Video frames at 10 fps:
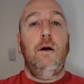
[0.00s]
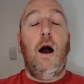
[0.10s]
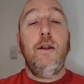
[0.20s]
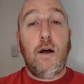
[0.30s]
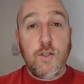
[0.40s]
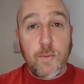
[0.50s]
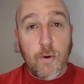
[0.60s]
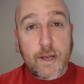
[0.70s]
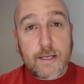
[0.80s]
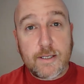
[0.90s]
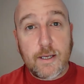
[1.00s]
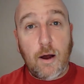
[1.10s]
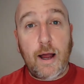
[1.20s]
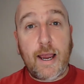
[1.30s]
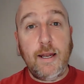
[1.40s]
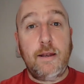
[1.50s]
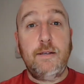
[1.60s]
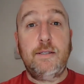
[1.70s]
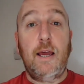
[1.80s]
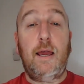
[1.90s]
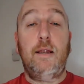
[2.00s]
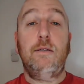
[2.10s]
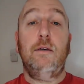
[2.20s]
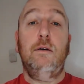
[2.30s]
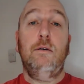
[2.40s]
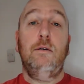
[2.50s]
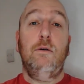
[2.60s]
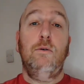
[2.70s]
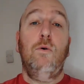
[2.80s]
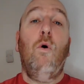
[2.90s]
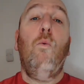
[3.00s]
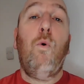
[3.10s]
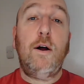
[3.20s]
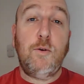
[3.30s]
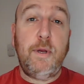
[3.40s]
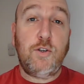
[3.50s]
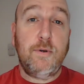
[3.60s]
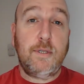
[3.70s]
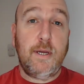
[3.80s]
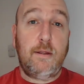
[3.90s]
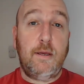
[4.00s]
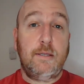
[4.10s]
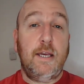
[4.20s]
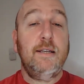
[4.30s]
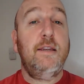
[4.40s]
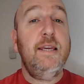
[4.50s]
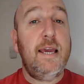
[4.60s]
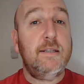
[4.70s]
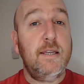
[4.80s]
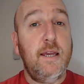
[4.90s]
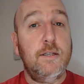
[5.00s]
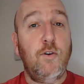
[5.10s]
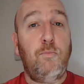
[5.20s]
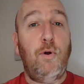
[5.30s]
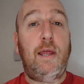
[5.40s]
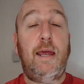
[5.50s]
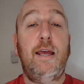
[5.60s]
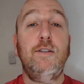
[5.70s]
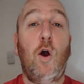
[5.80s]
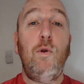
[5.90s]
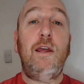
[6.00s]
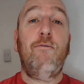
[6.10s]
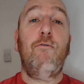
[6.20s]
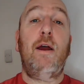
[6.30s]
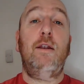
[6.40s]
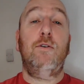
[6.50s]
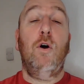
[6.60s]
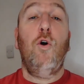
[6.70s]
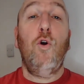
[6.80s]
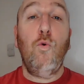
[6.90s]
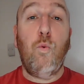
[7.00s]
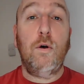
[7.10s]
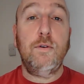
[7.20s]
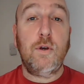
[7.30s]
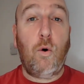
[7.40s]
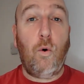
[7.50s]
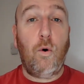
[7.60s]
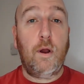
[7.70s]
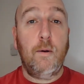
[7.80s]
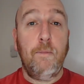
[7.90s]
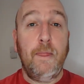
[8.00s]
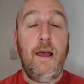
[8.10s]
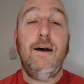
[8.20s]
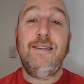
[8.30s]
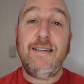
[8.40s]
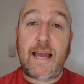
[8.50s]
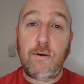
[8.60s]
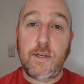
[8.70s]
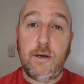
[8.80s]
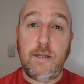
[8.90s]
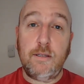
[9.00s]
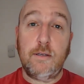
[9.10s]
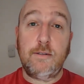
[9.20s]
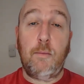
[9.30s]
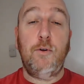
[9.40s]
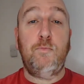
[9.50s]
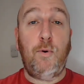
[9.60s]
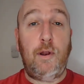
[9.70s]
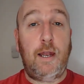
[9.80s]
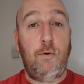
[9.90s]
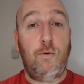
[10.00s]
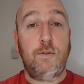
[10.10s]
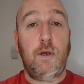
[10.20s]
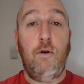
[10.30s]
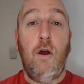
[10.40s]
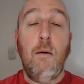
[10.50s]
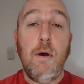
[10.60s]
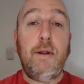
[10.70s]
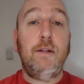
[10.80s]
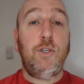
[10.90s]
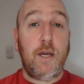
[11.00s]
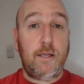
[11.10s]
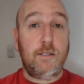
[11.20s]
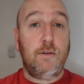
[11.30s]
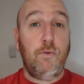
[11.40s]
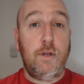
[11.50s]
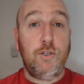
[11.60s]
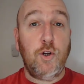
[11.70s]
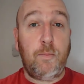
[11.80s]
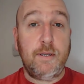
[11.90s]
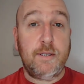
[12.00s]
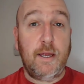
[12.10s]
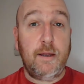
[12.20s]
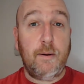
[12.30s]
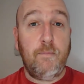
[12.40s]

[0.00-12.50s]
And to be honest, I can understand why Demetrius said this. He had years and years of bullying. His only friend, who was Hawk, has now turned into someone who's bullying him also. Remember the chase through the shopping centre?